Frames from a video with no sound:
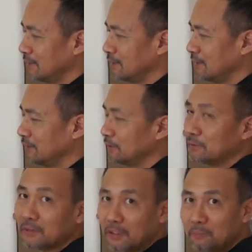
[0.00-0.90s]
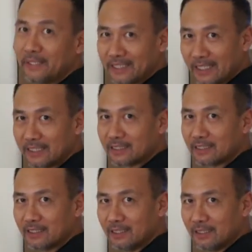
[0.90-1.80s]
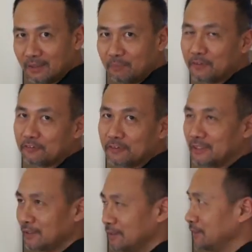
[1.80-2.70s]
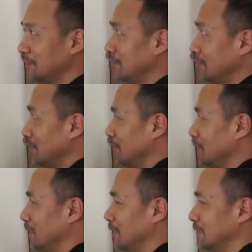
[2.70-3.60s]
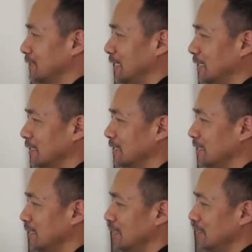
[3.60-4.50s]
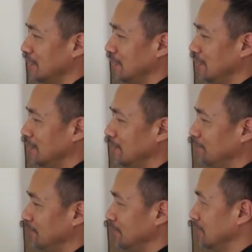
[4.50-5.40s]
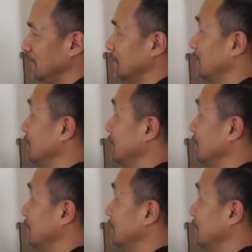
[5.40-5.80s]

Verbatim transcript: So you don't open it before you uh, start. Um, so you